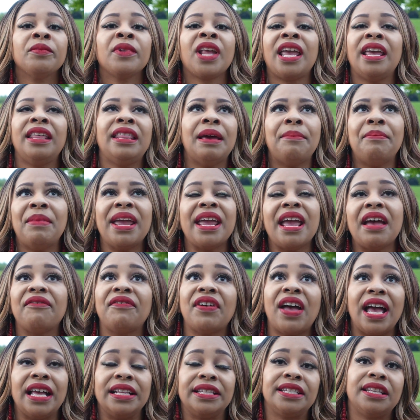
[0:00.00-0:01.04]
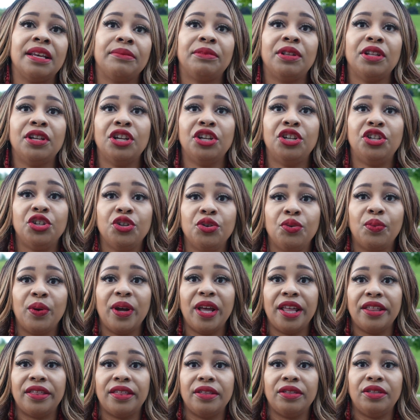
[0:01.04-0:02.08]
And that may have had something to do
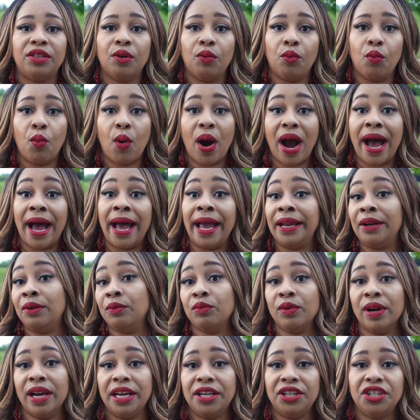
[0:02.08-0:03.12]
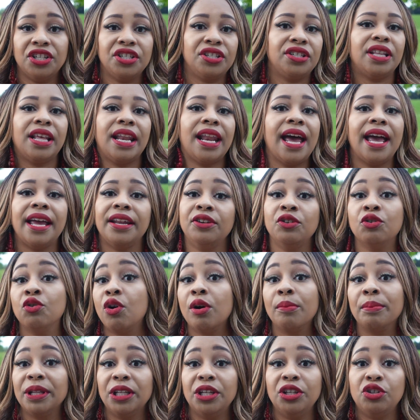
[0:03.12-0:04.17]
with the wide ranges that I
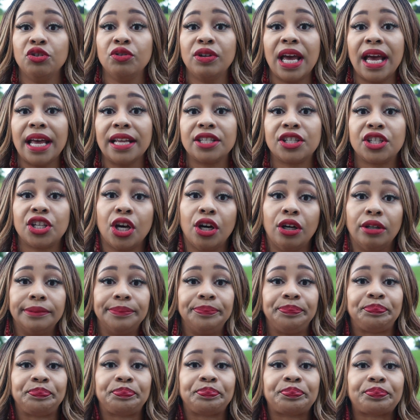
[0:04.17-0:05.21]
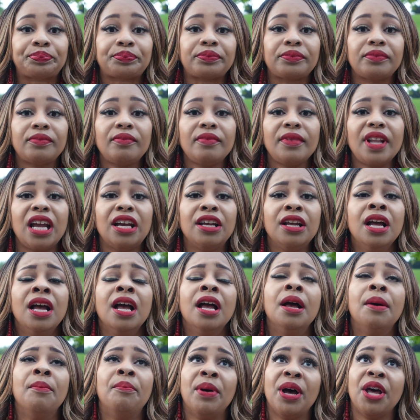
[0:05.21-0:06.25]
normally do not sew.
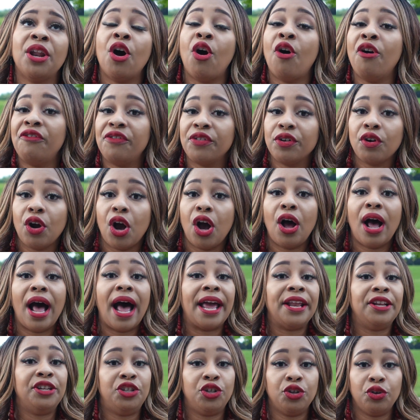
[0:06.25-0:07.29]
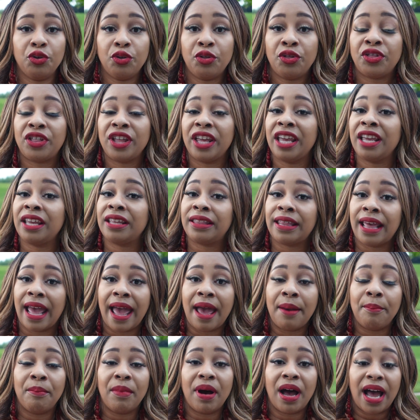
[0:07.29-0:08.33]
But overall, I do think
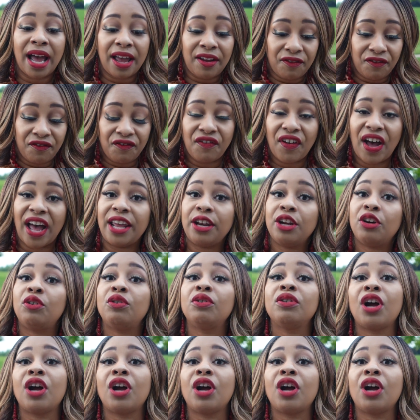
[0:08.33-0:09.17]
that my final